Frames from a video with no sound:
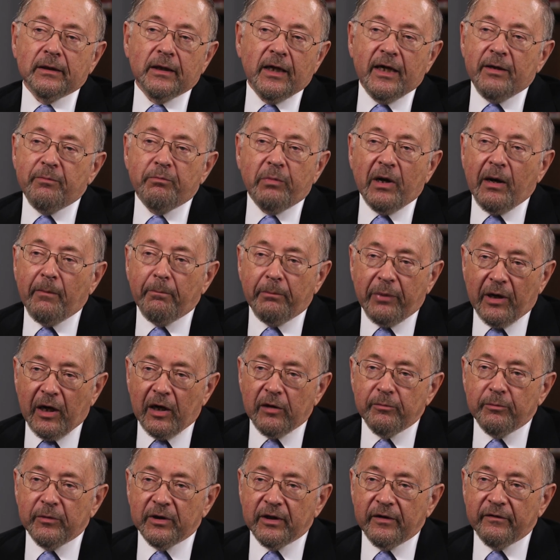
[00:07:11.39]
a
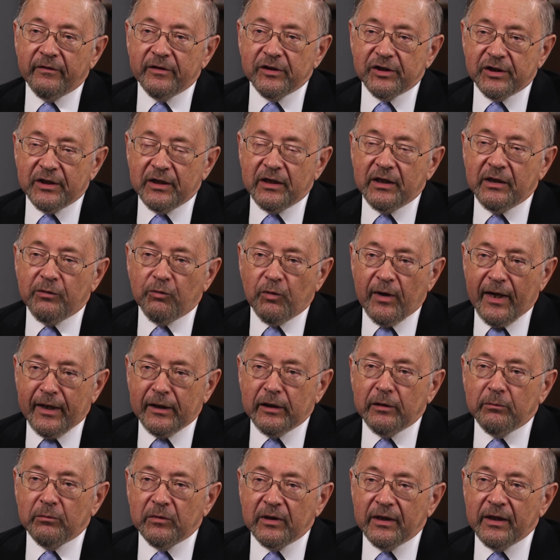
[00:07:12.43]
bombardment of the city
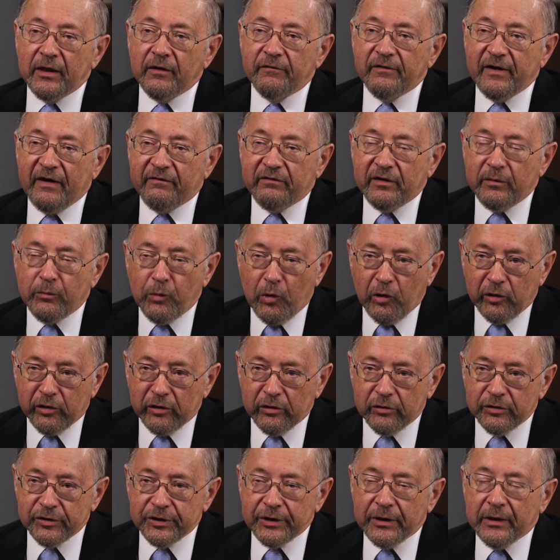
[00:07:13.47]
randomly of heavy
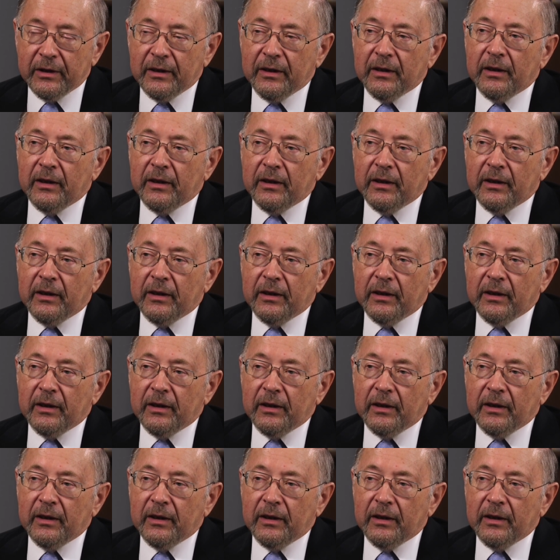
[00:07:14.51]
mortars,